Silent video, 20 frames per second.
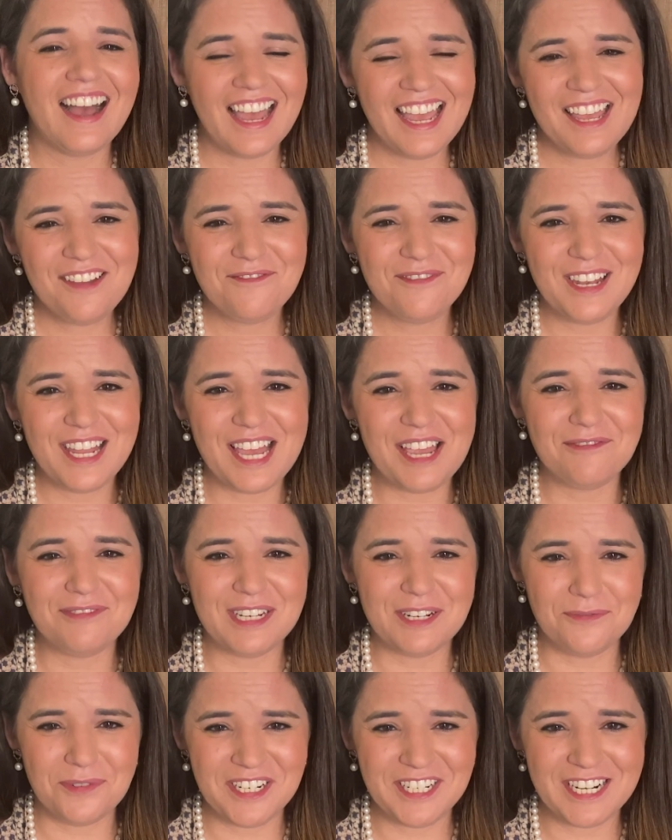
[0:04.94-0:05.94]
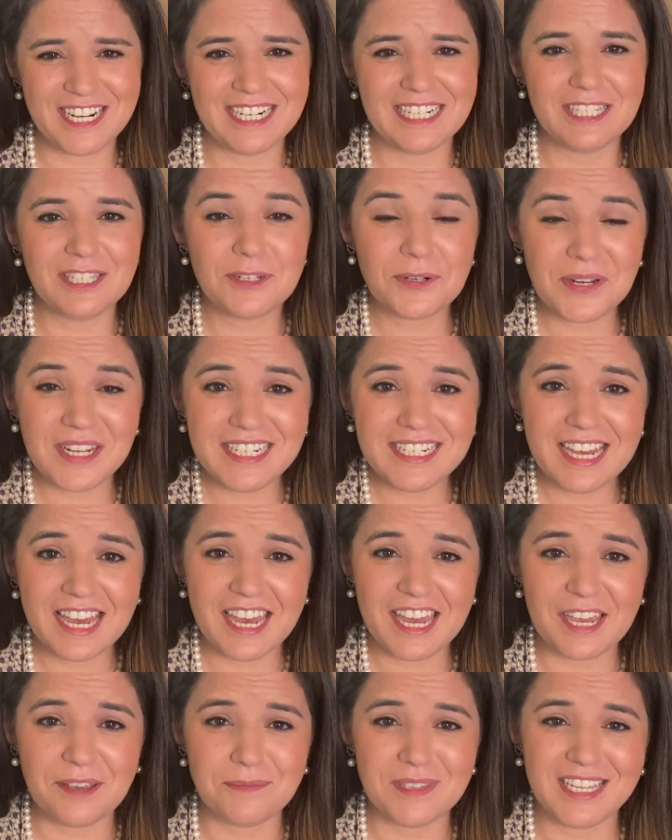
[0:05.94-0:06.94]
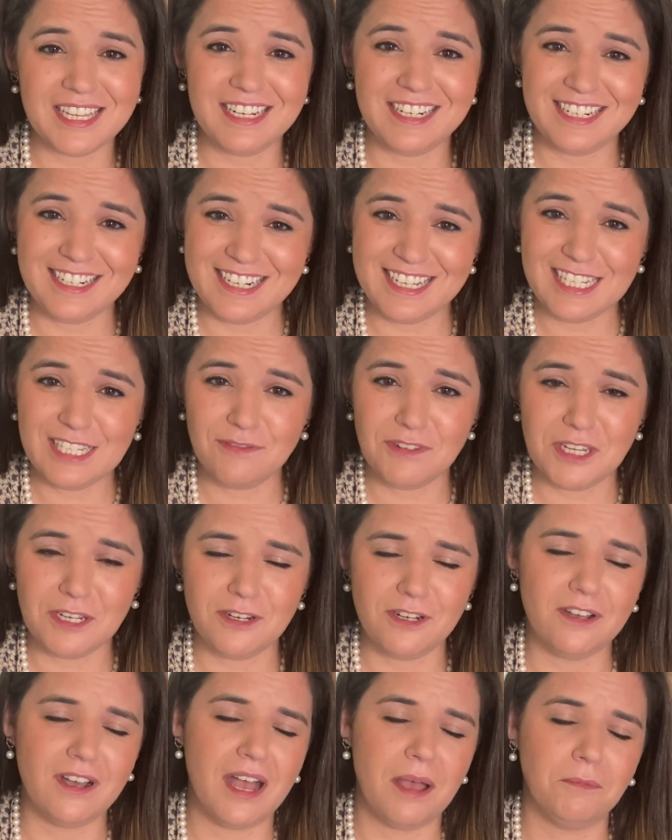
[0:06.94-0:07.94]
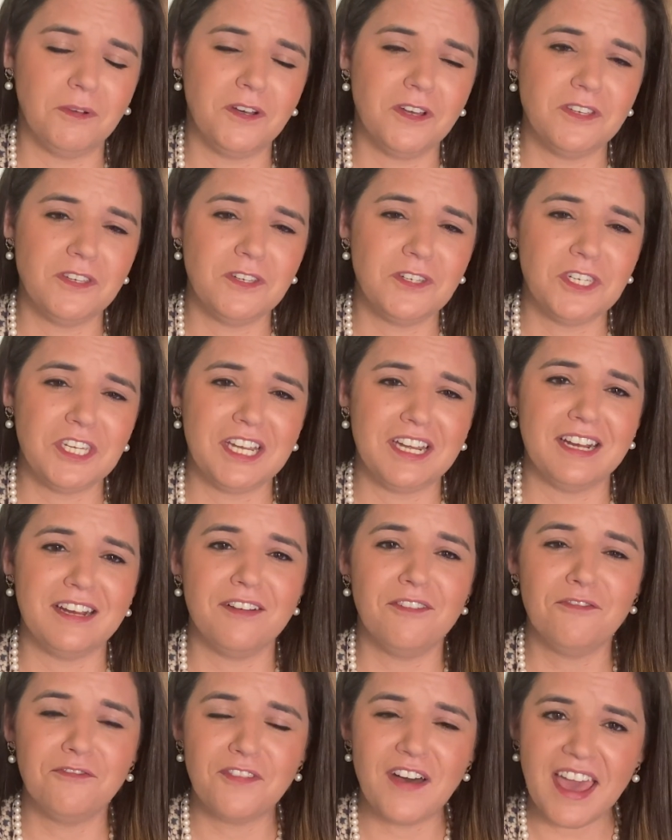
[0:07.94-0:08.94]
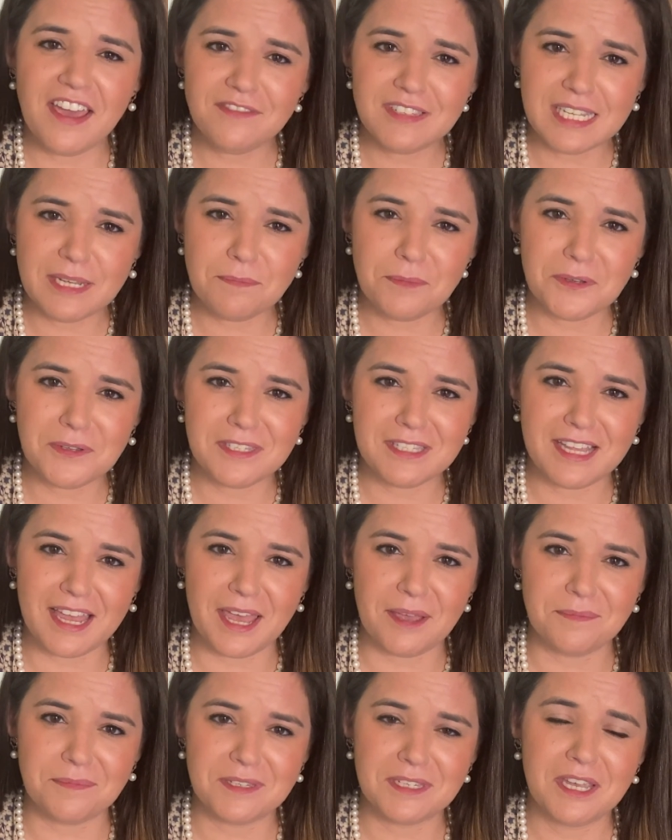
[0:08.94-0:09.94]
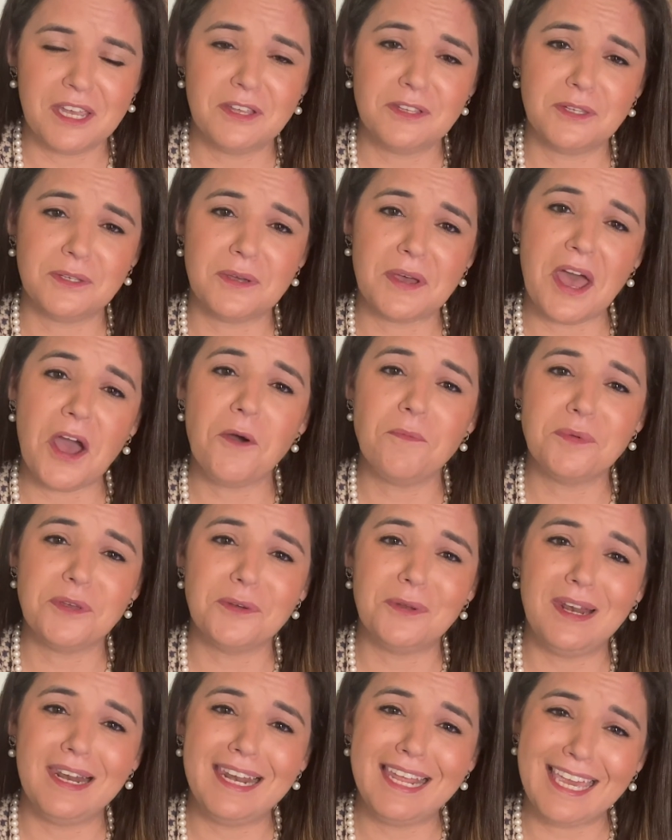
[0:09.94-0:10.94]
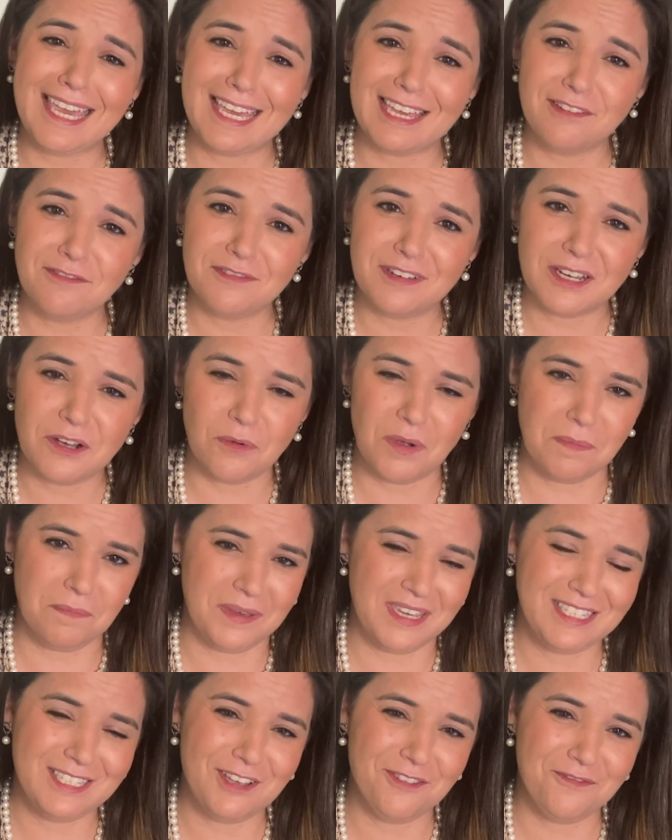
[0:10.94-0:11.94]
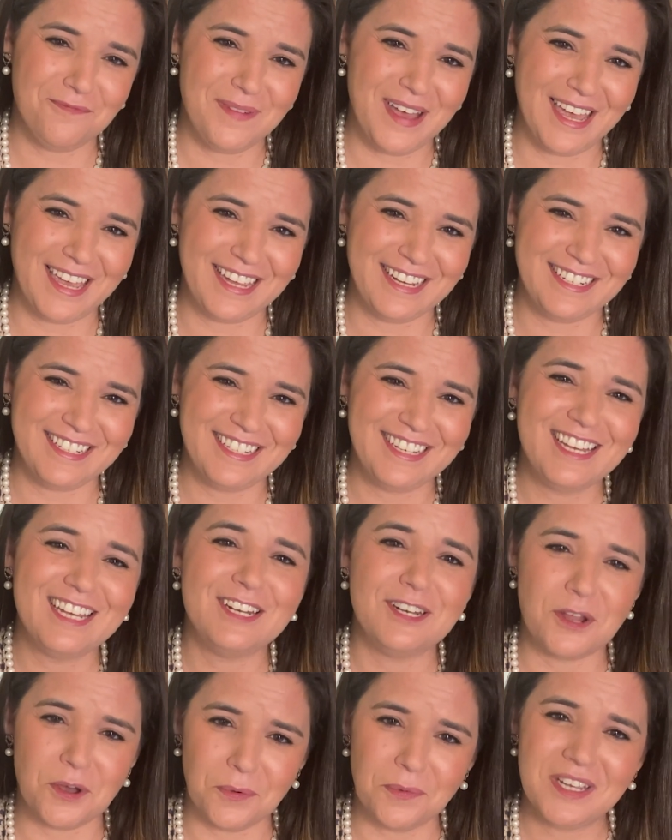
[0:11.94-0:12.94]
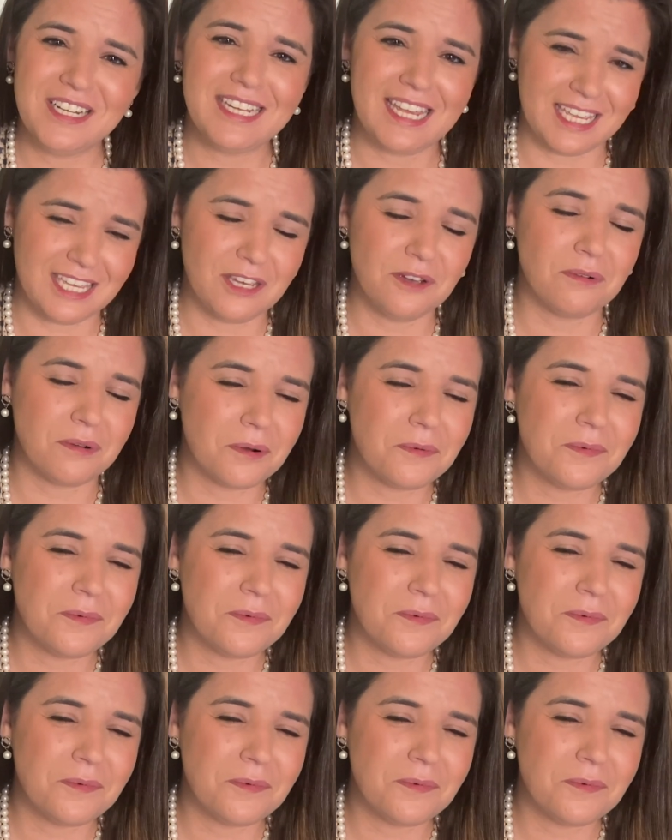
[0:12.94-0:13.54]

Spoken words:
I have left and returned 3 times, and in this video I'm going to share 5 simple steps to help you leave with peace of mind knowing that you will